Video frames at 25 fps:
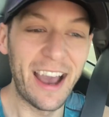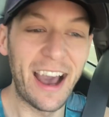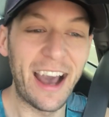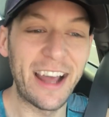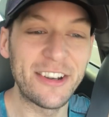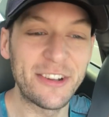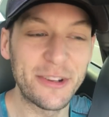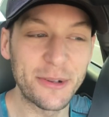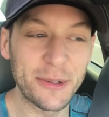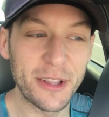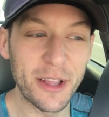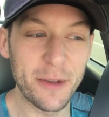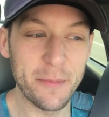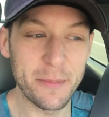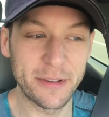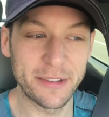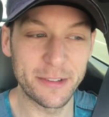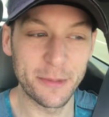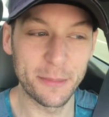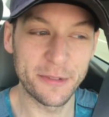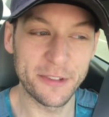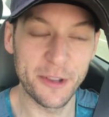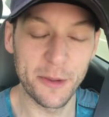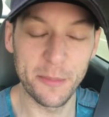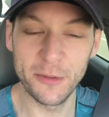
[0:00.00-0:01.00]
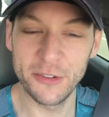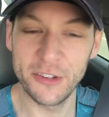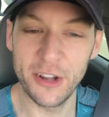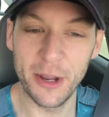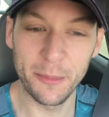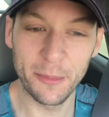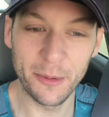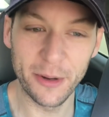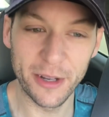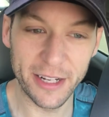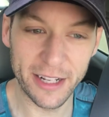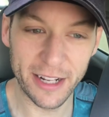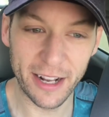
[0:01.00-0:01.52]
I do love me some
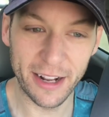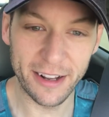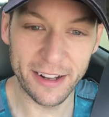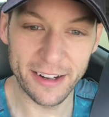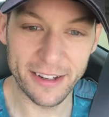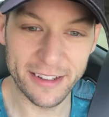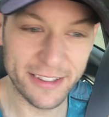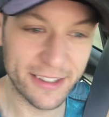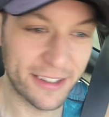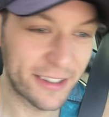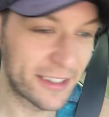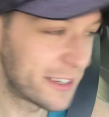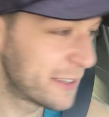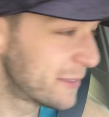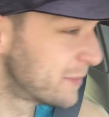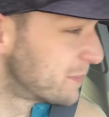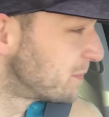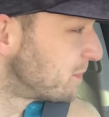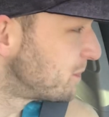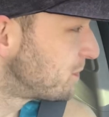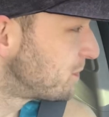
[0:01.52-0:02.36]
summertime running. I gotta tell you